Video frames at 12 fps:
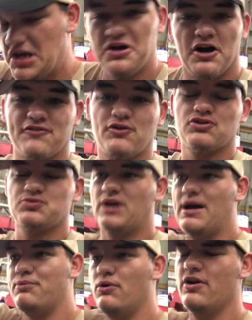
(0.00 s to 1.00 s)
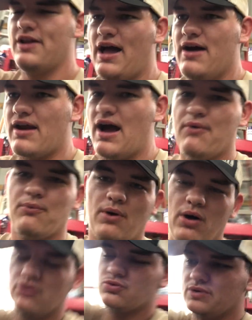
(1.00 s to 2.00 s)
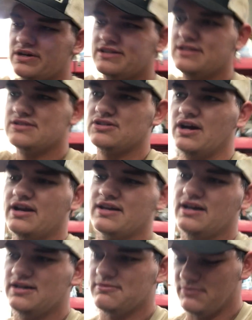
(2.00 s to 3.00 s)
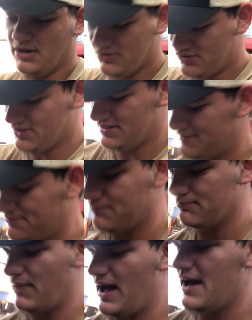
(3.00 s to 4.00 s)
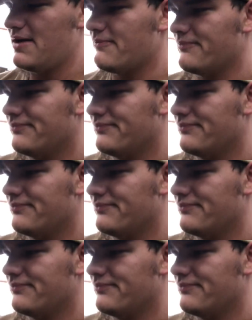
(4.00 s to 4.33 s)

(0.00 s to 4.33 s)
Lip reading: of course, when I pulled it out, I rolled with it trying to get it onto this mat.